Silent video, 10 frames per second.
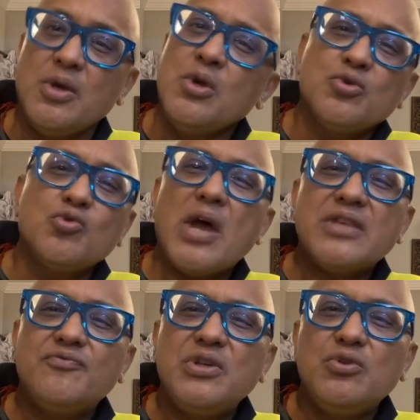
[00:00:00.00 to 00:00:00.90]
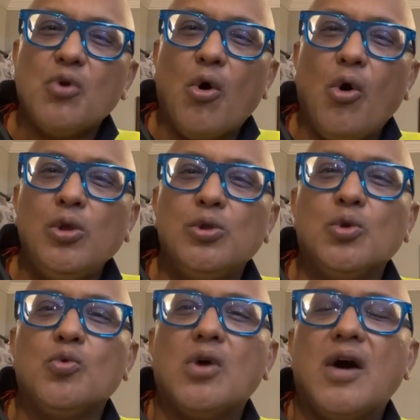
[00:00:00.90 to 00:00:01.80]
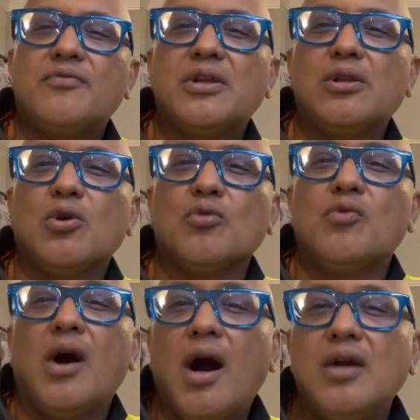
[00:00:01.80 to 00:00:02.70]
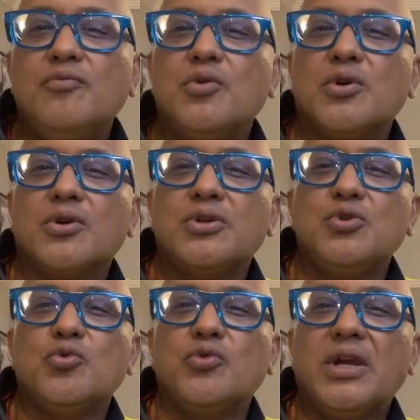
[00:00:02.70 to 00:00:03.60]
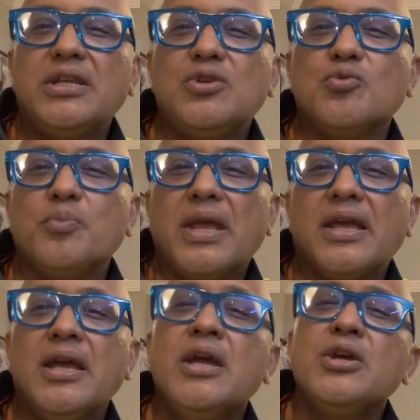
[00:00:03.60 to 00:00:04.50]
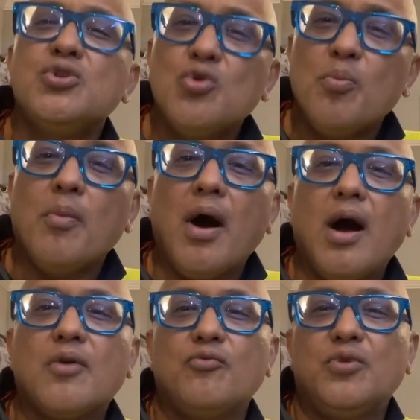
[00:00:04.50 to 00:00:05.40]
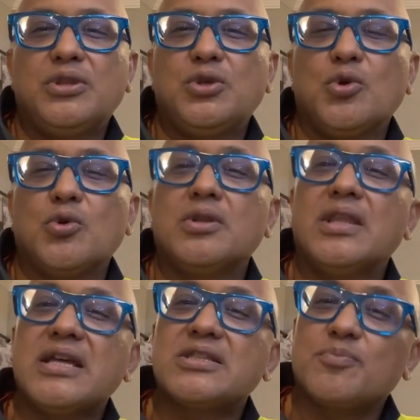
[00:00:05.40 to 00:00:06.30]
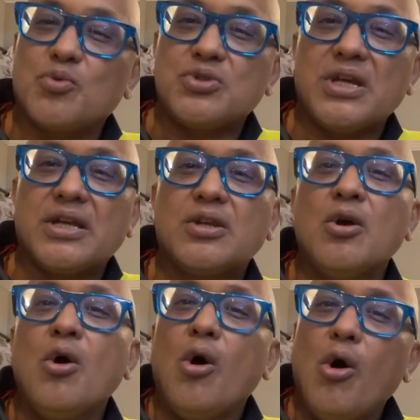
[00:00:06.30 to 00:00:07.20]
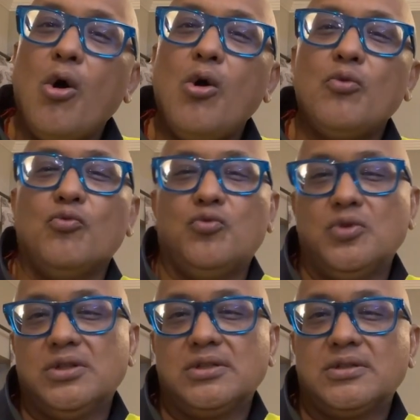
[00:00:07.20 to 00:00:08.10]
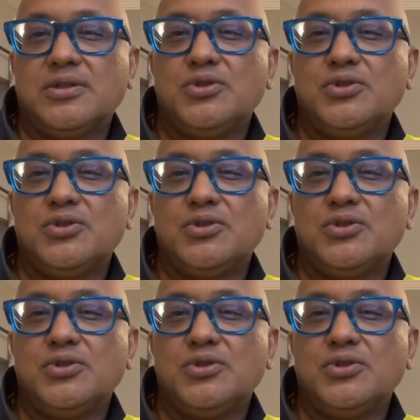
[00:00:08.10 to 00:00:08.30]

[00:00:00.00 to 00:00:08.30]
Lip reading: So as we all know, after a lot of hard work, you ready to make your mark with your next project or work.